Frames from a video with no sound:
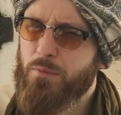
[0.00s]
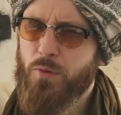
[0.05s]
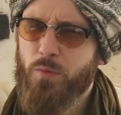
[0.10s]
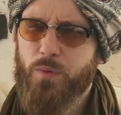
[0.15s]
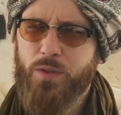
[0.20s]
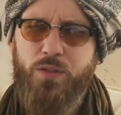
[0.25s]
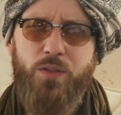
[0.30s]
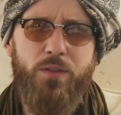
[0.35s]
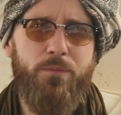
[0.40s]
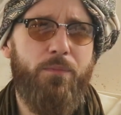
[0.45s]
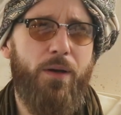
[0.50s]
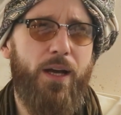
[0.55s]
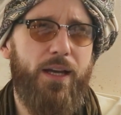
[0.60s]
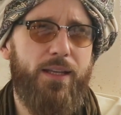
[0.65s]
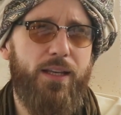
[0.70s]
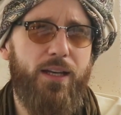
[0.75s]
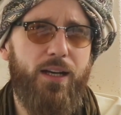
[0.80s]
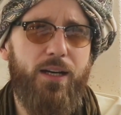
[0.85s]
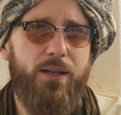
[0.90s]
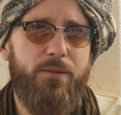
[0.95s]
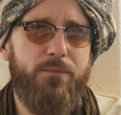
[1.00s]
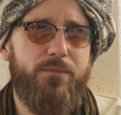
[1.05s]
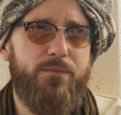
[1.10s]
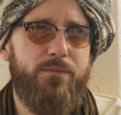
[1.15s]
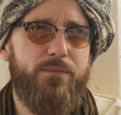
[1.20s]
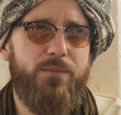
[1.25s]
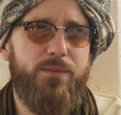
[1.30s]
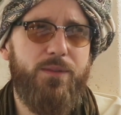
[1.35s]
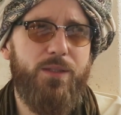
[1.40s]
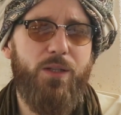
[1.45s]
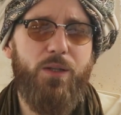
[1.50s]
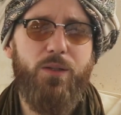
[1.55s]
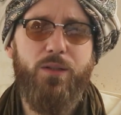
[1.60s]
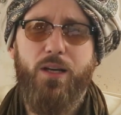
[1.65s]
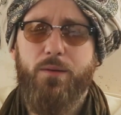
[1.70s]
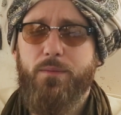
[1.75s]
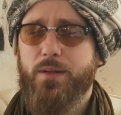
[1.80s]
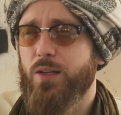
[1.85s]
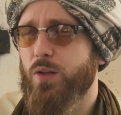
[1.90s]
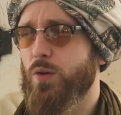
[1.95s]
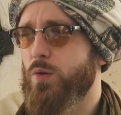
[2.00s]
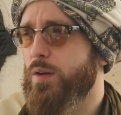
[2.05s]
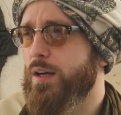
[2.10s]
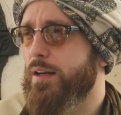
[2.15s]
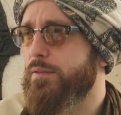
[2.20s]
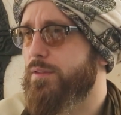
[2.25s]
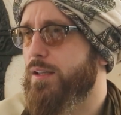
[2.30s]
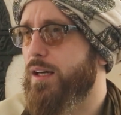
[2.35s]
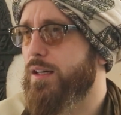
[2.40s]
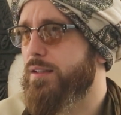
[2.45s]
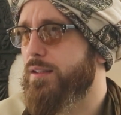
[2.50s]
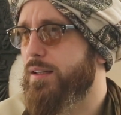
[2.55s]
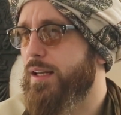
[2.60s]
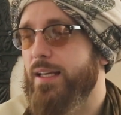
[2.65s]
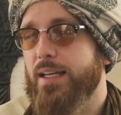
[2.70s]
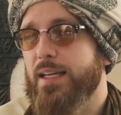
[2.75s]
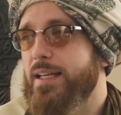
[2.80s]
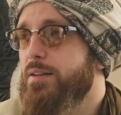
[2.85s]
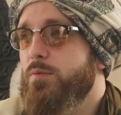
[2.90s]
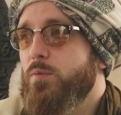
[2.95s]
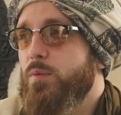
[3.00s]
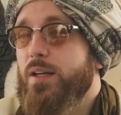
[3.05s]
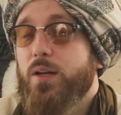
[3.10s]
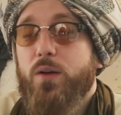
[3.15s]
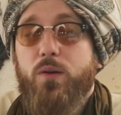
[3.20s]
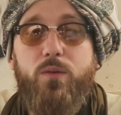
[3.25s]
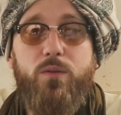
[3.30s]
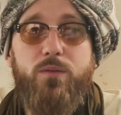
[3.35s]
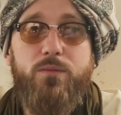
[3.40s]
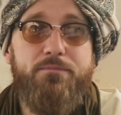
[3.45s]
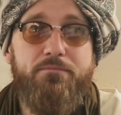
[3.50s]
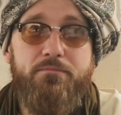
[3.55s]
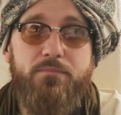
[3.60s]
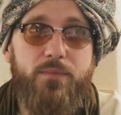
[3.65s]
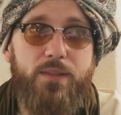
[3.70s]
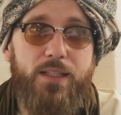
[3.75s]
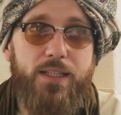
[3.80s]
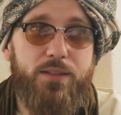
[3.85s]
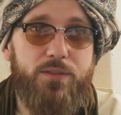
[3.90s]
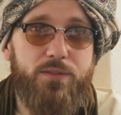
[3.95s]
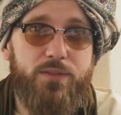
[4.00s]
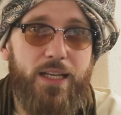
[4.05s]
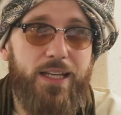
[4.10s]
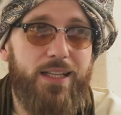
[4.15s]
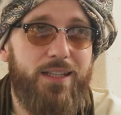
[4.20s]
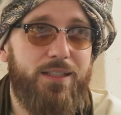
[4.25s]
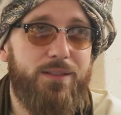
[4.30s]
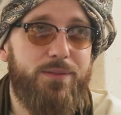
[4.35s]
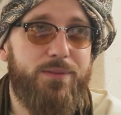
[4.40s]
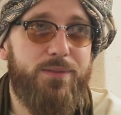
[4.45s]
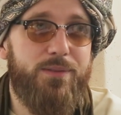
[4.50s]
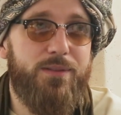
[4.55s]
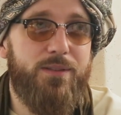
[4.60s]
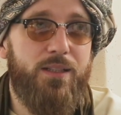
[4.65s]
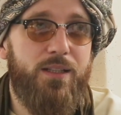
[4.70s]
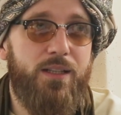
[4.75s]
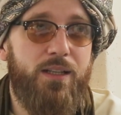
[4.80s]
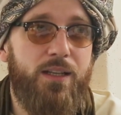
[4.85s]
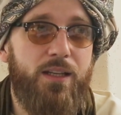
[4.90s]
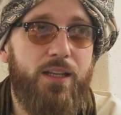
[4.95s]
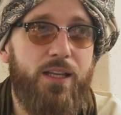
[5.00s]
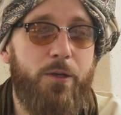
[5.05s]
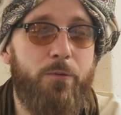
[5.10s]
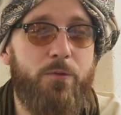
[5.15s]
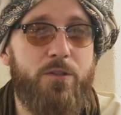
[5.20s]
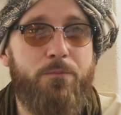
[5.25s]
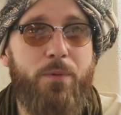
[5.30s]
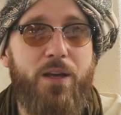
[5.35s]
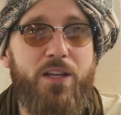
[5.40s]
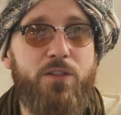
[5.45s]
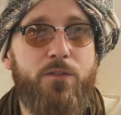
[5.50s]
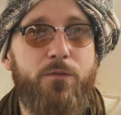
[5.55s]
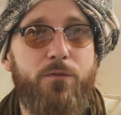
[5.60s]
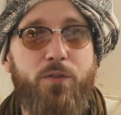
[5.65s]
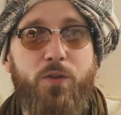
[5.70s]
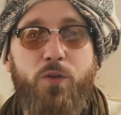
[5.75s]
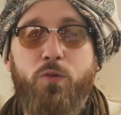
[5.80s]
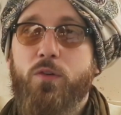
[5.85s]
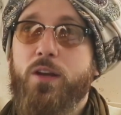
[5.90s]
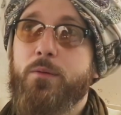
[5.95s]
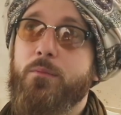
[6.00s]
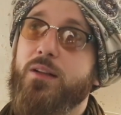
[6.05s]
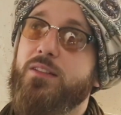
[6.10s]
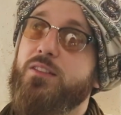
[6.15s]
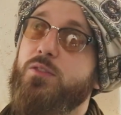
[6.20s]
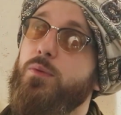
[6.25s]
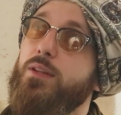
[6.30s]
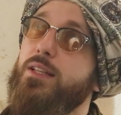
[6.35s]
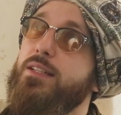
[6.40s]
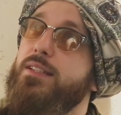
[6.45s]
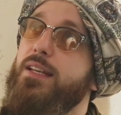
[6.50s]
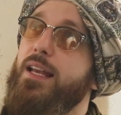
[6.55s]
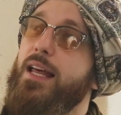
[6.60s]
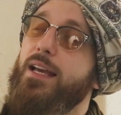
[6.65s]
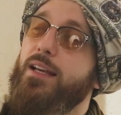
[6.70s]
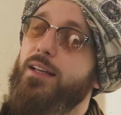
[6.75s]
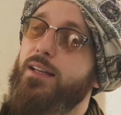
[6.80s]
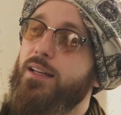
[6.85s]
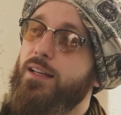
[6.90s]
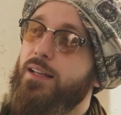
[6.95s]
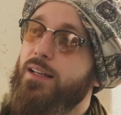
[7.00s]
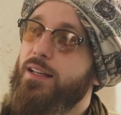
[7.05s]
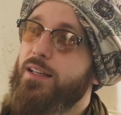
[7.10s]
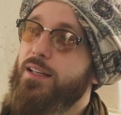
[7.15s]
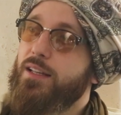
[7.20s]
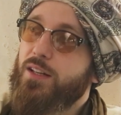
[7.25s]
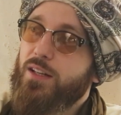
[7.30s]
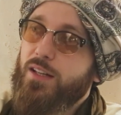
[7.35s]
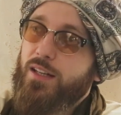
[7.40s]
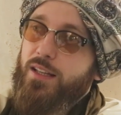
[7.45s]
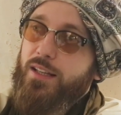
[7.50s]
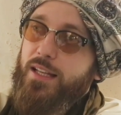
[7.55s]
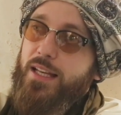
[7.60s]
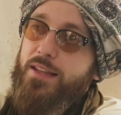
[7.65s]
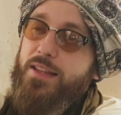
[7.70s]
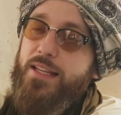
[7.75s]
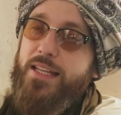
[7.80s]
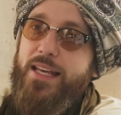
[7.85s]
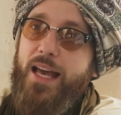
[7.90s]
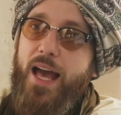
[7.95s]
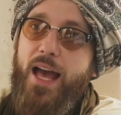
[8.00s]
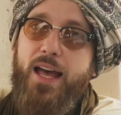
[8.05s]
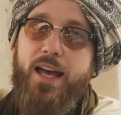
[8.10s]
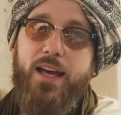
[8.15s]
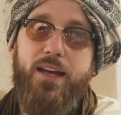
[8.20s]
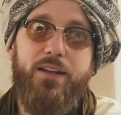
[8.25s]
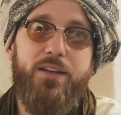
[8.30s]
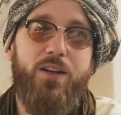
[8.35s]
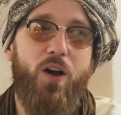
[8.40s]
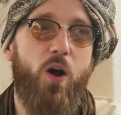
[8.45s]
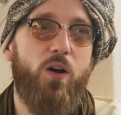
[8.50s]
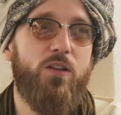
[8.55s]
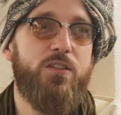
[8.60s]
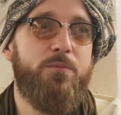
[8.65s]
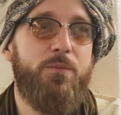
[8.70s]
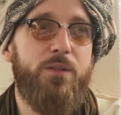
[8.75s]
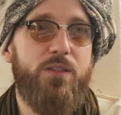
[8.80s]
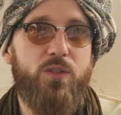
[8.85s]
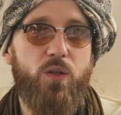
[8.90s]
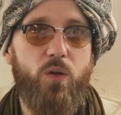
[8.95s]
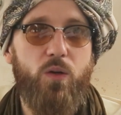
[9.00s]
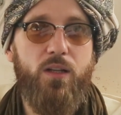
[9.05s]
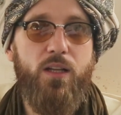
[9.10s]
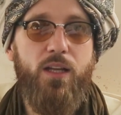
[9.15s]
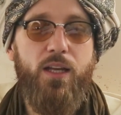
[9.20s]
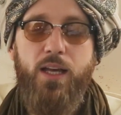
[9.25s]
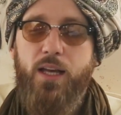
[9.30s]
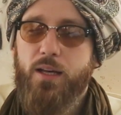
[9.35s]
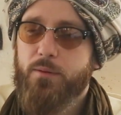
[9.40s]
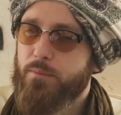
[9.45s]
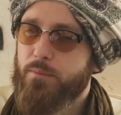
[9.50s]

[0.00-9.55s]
Maybe we should pack it up. Look what I've done. Like he didn't say this. He was patient for 3 months with his leg, in the air in the hospital,